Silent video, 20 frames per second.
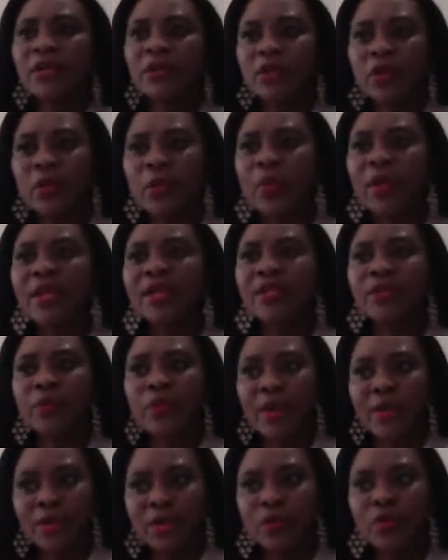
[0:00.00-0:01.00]
the way
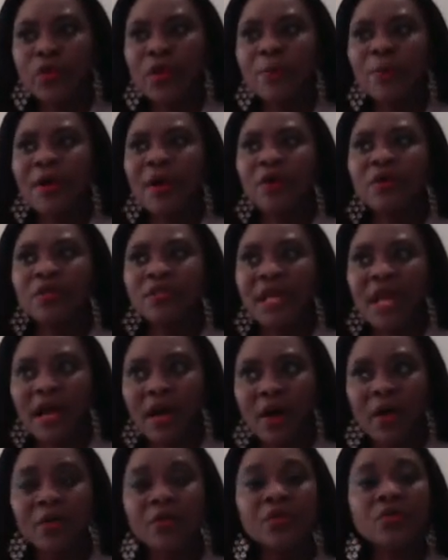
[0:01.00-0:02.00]
you go about
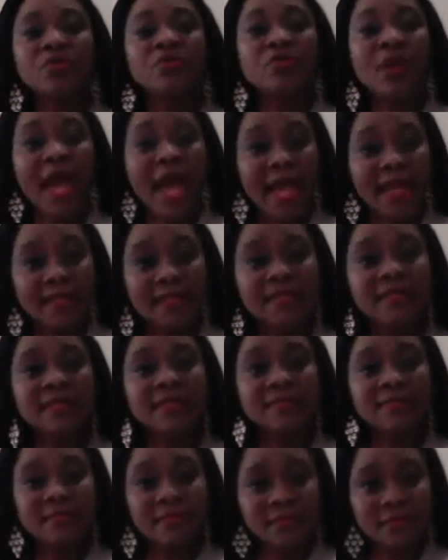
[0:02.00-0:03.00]
how you
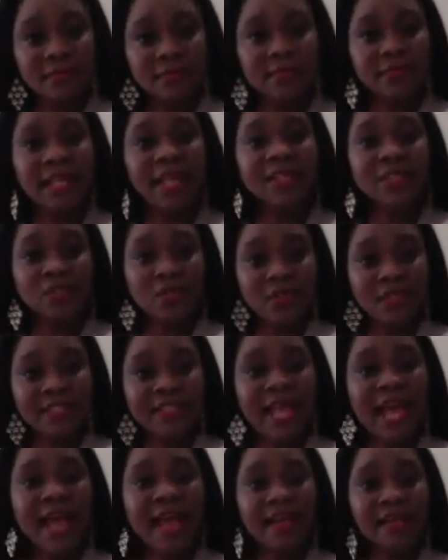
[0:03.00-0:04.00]
dress. That's your
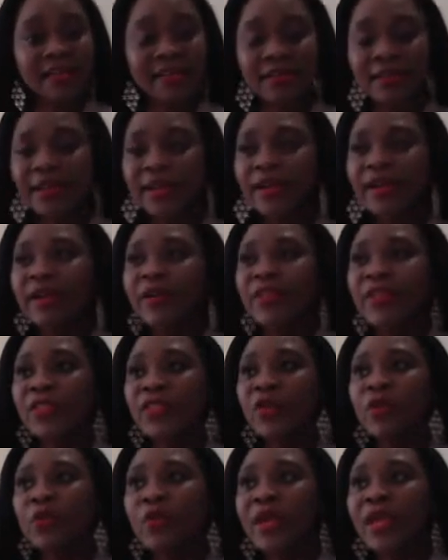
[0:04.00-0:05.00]
style.
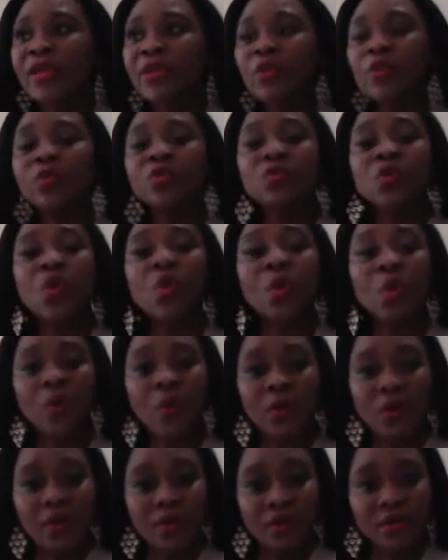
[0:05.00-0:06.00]
The way you
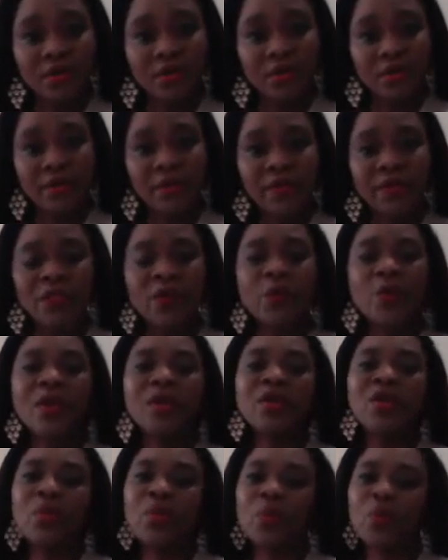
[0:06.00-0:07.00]
talk, the way
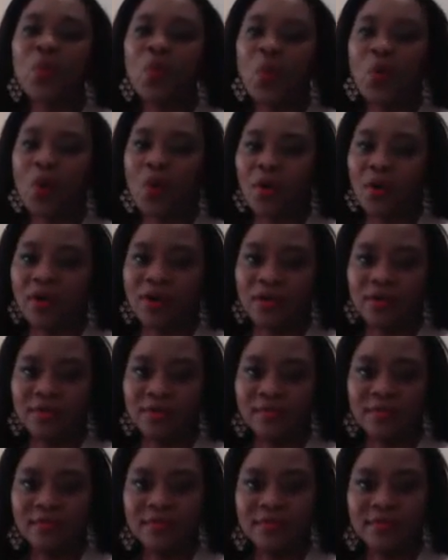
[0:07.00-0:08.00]
you walk,
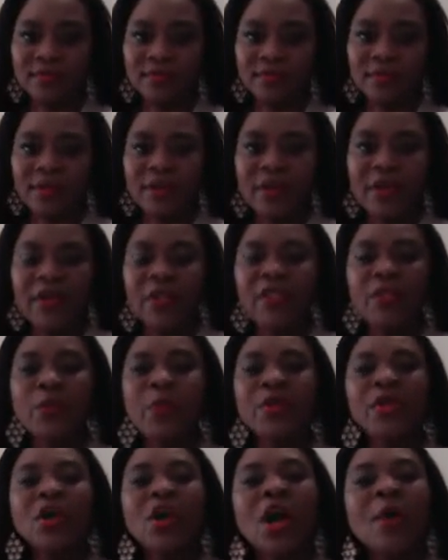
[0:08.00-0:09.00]
the
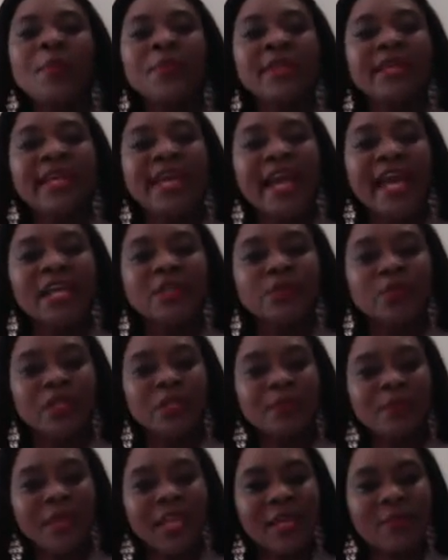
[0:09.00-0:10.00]
way you communicate
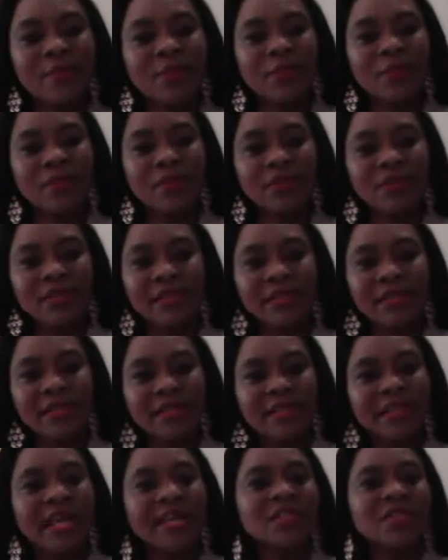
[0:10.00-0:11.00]
with people.
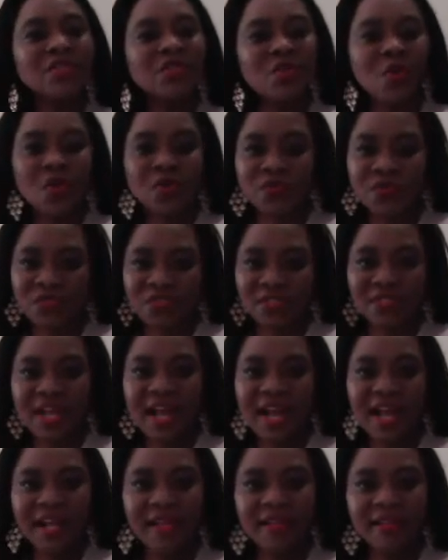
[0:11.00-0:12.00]
That's your
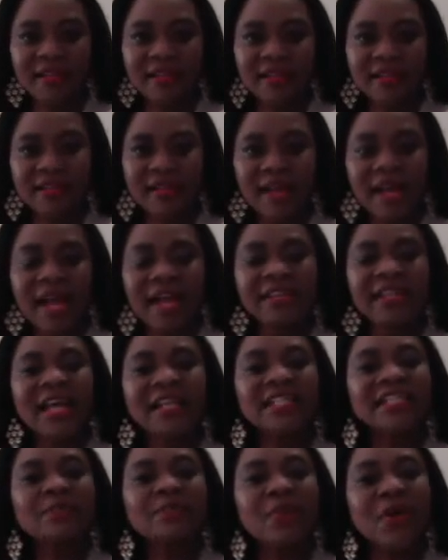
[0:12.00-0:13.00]
style. And
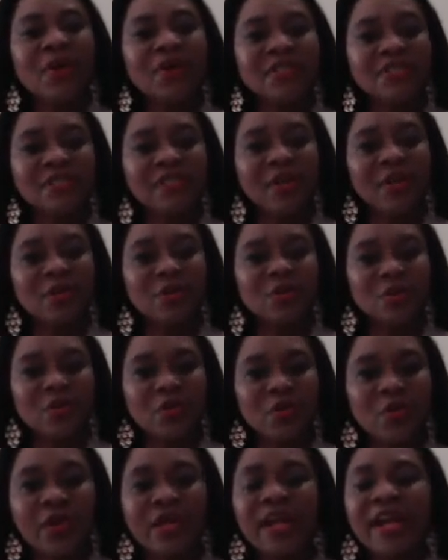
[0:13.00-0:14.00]
that's personal
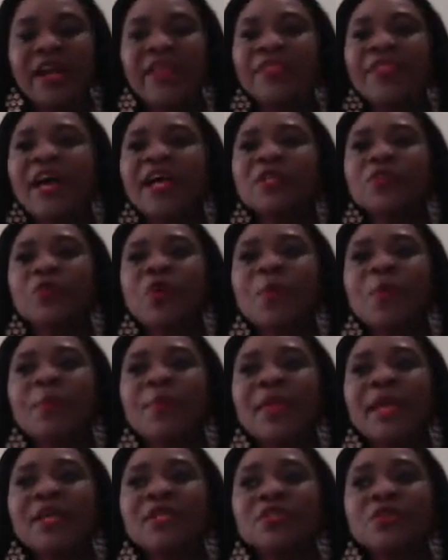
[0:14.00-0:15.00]
to you. That's what
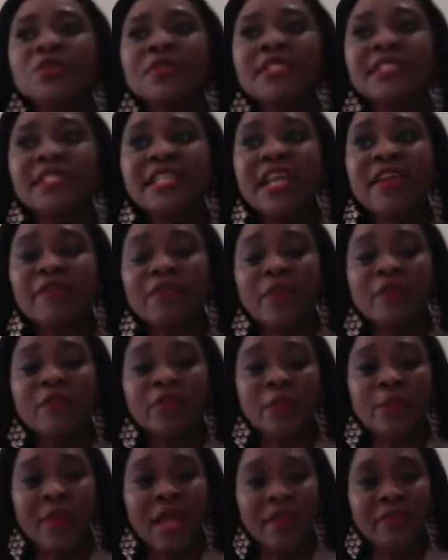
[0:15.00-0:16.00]
makes you
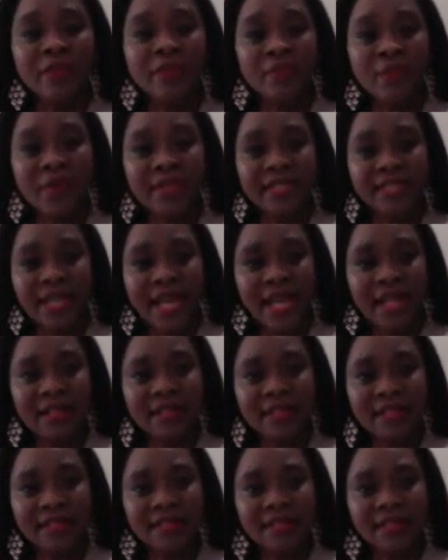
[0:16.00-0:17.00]
different from everybody
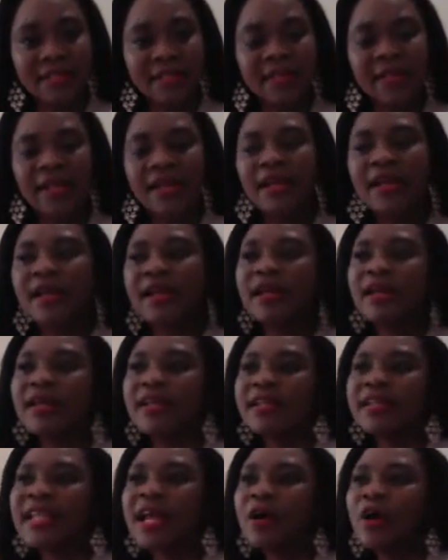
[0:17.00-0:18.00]
else.
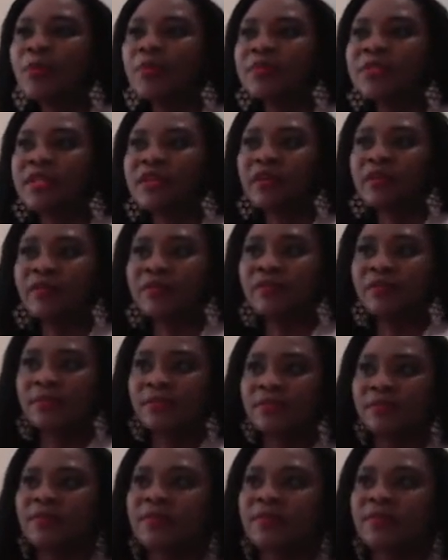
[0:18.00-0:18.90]
Now observe.